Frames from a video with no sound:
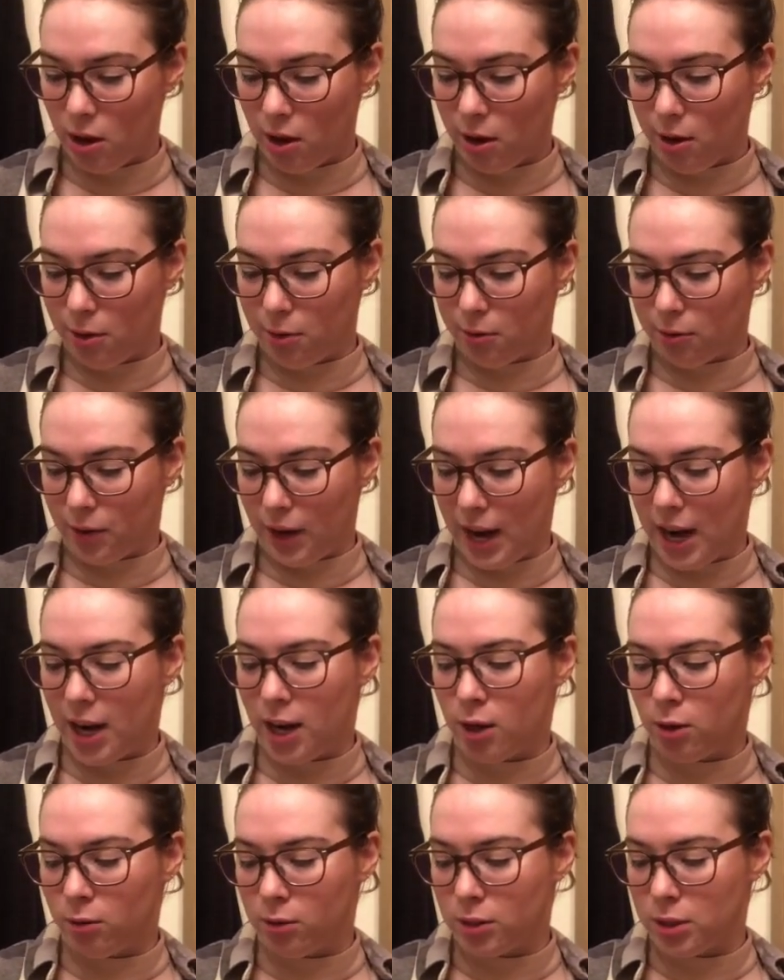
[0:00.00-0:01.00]

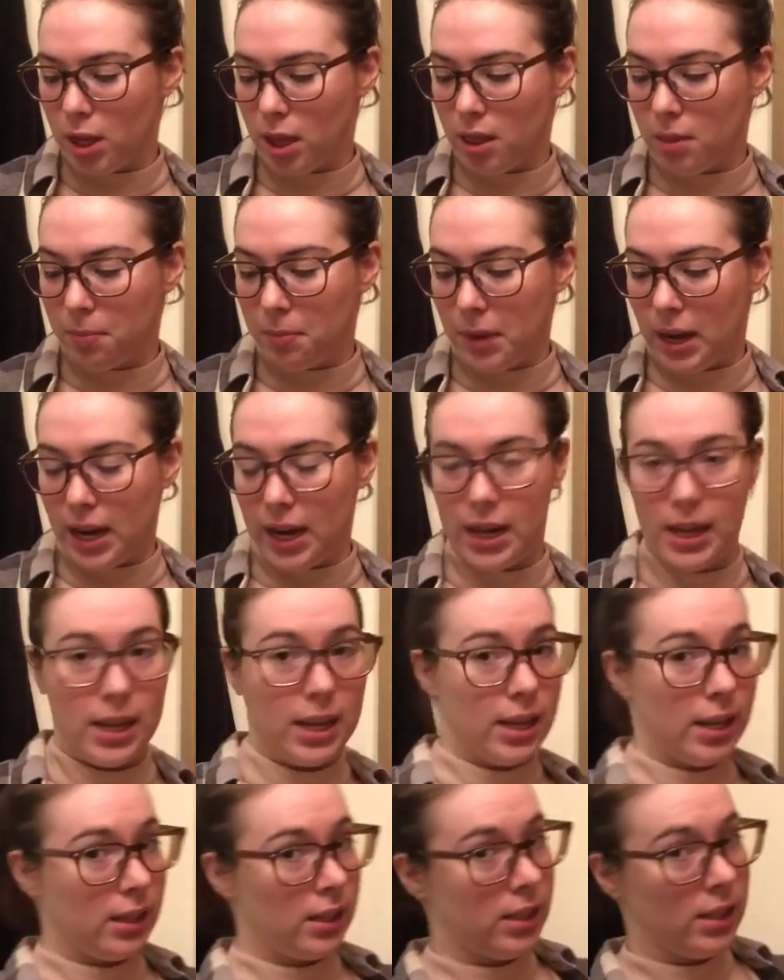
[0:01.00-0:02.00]
around my
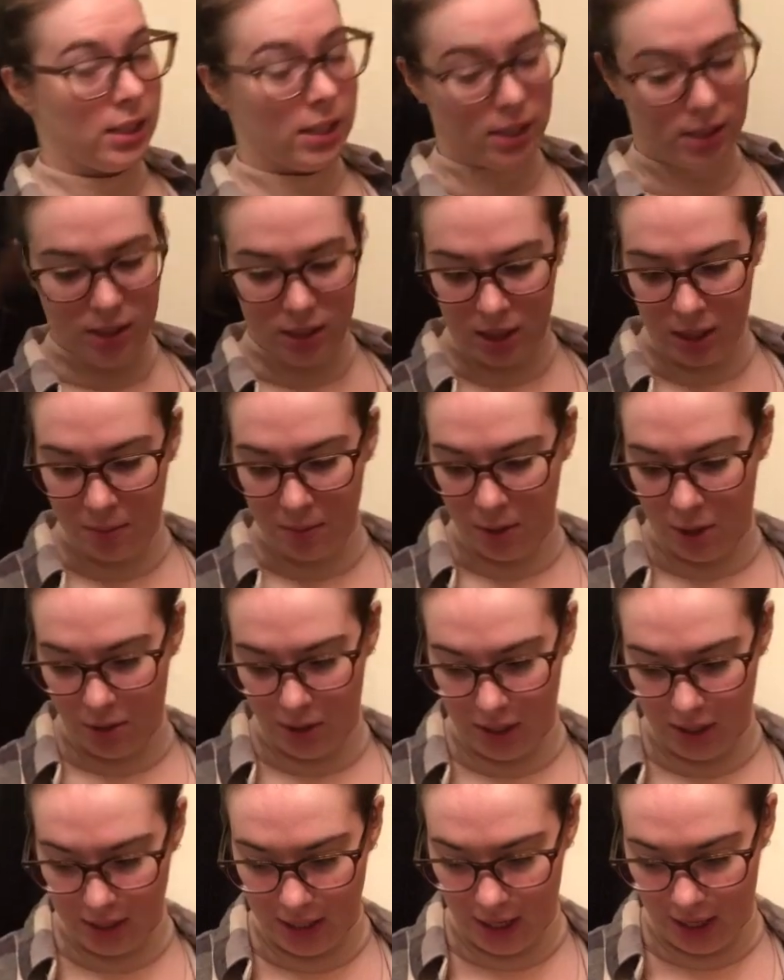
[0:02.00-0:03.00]
existing
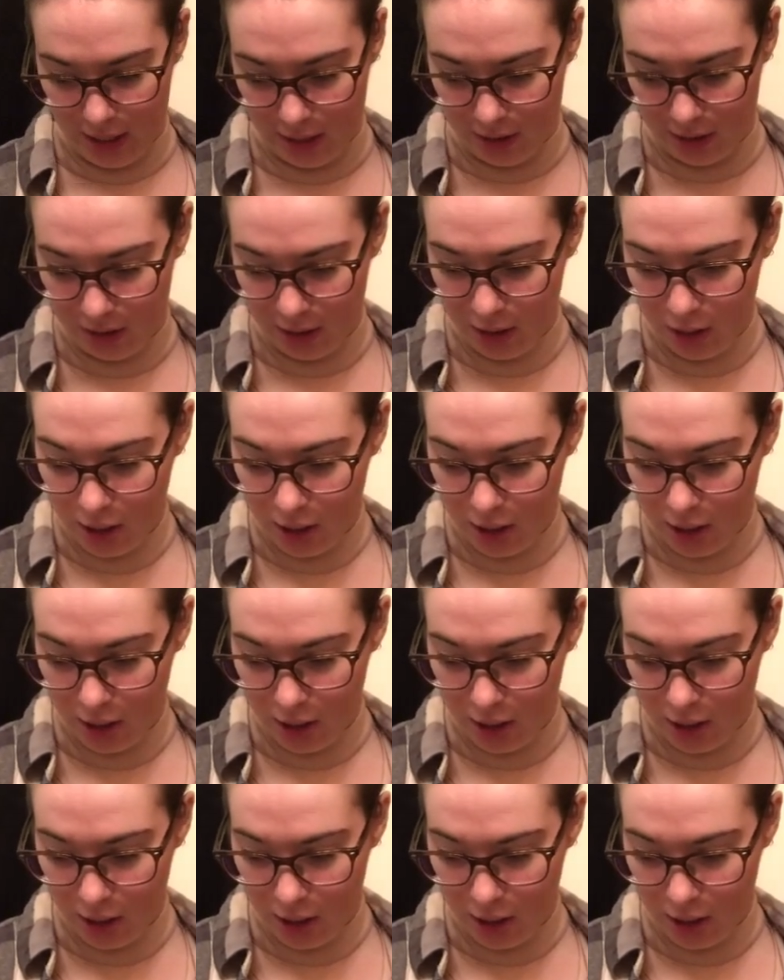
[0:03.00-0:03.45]
ponytail